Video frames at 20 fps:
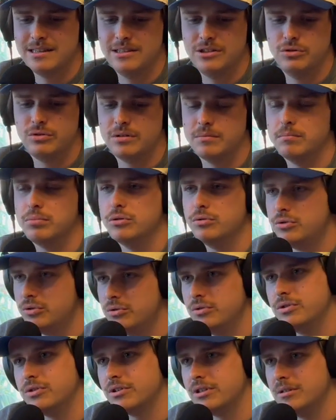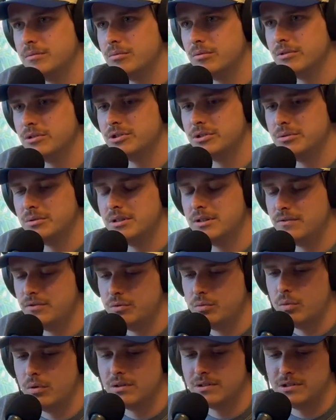You can Bluetooth your keyboards to it if you
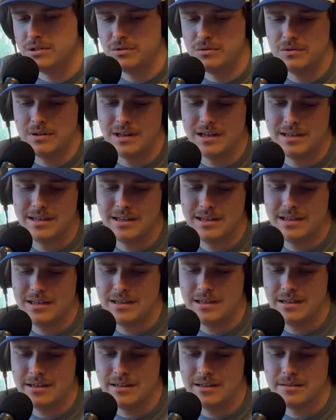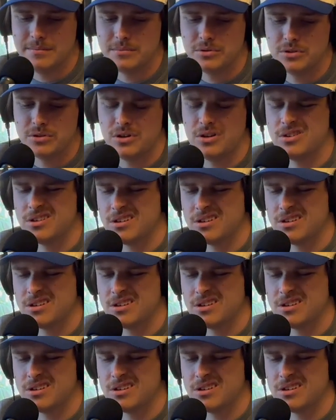want to do that. So there are